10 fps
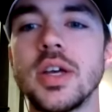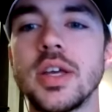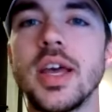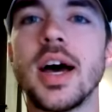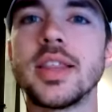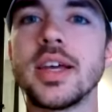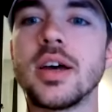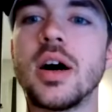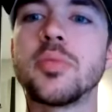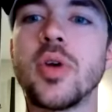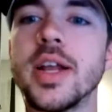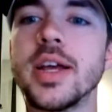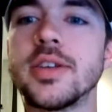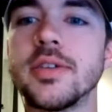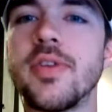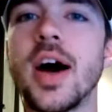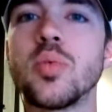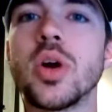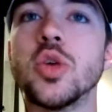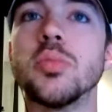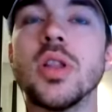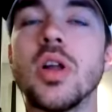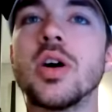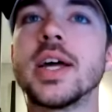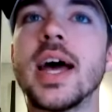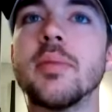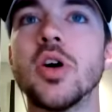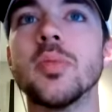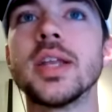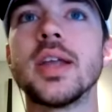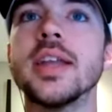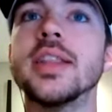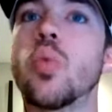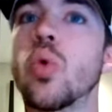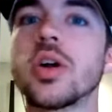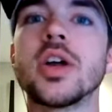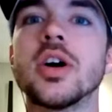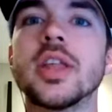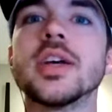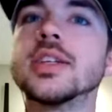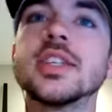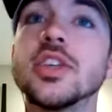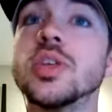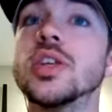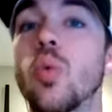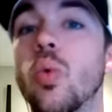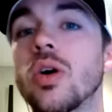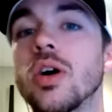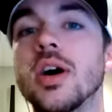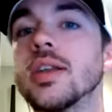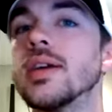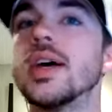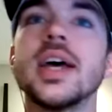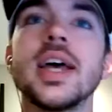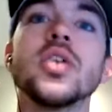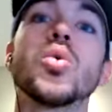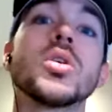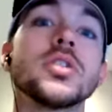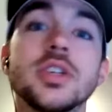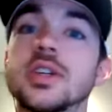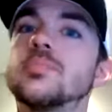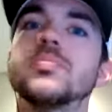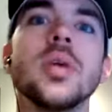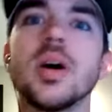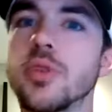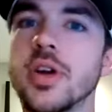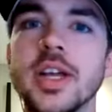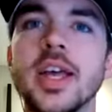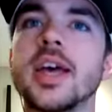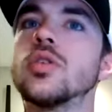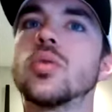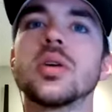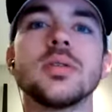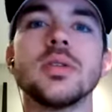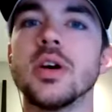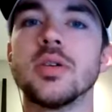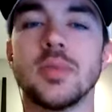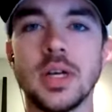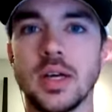yeah i think upgrading to find where you belong in that moment and then working on the things that you need to work on in order to upgrade again or you know